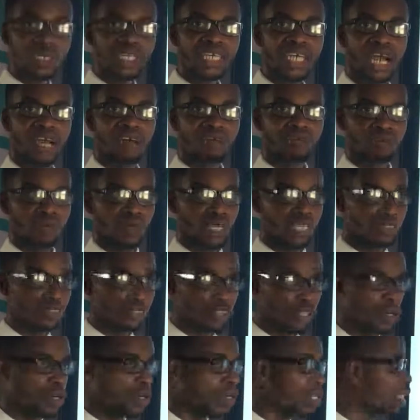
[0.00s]
we have to
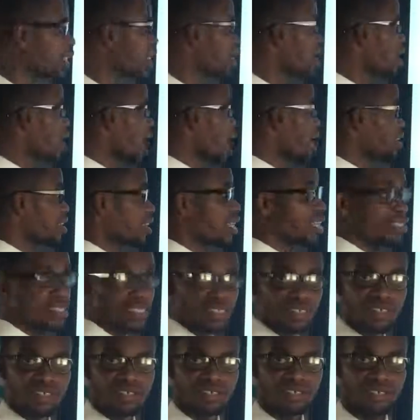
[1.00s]
enjoy under
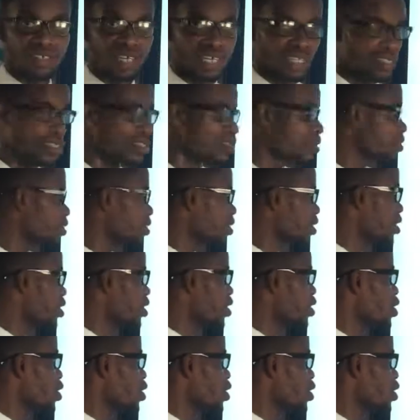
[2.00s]
this category?